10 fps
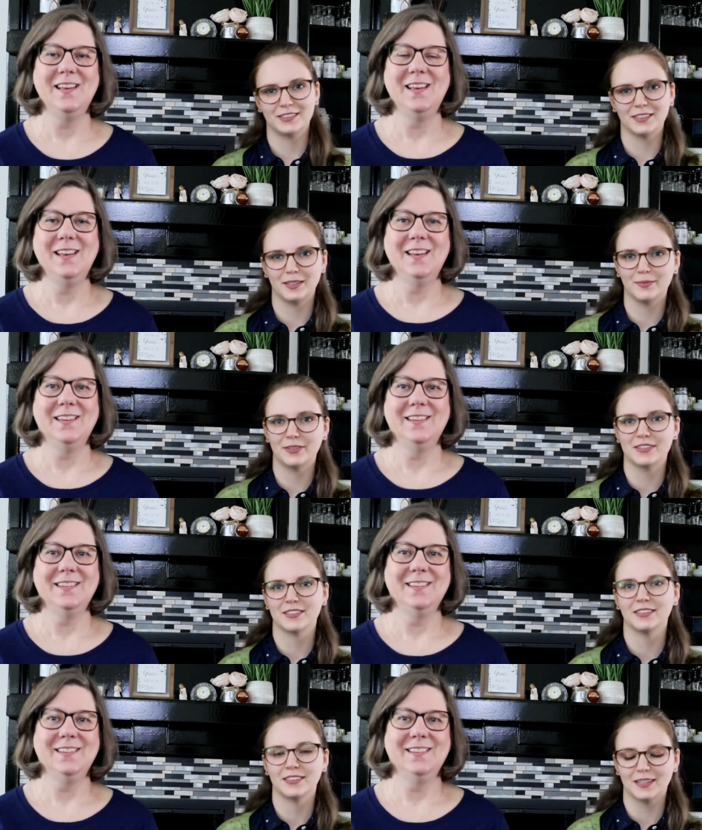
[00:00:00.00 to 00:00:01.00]
Speaker 1: she kind of
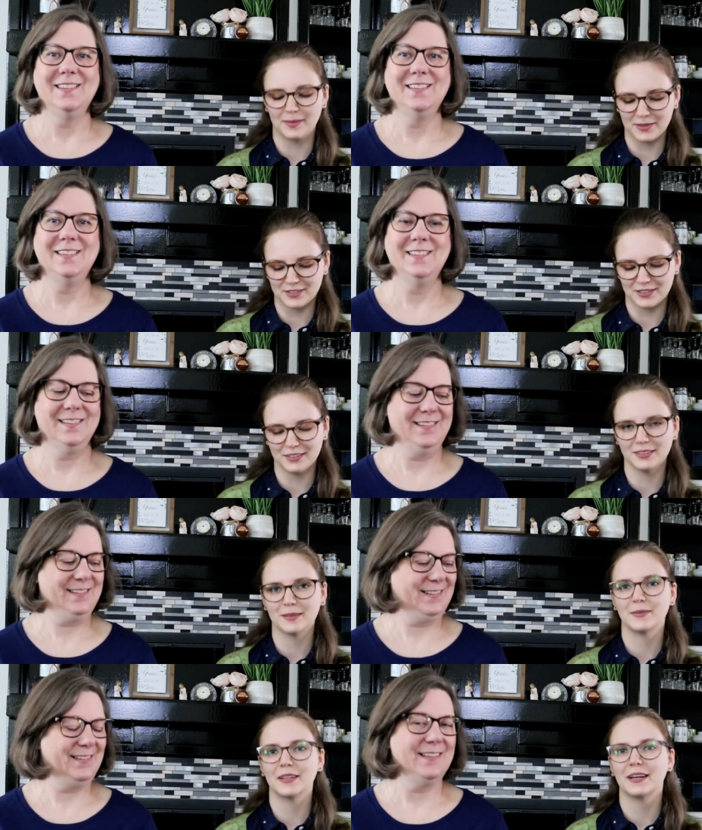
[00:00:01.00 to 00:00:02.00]
blends in and Abby's trying to
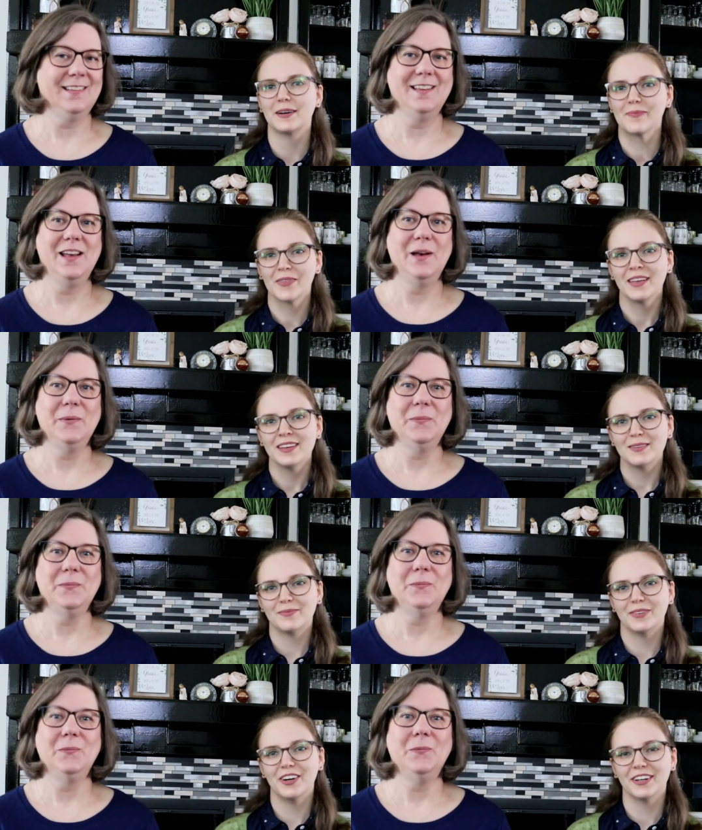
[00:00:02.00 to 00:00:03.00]
get on my lap.
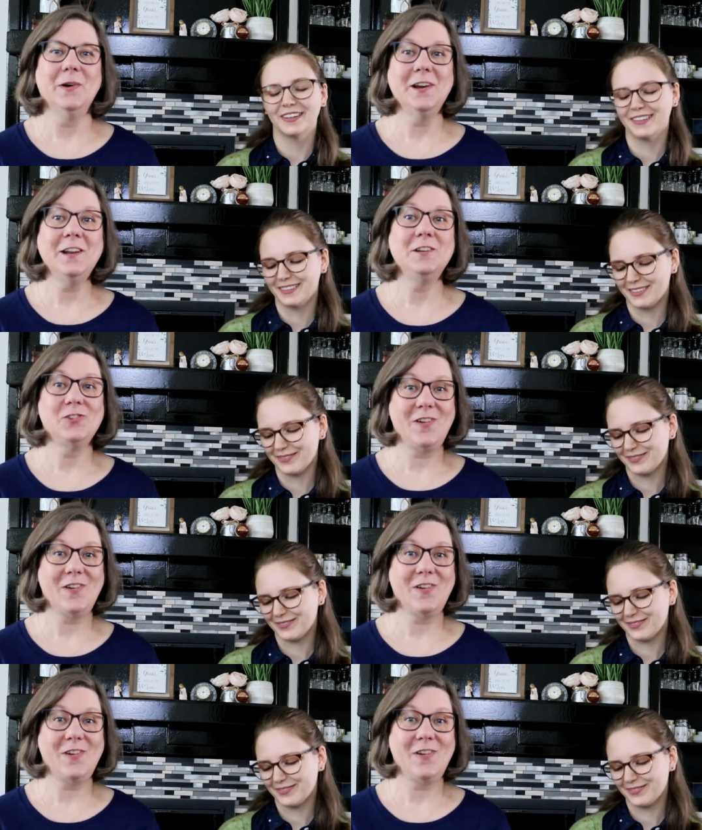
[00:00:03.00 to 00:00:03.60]
But We're gonna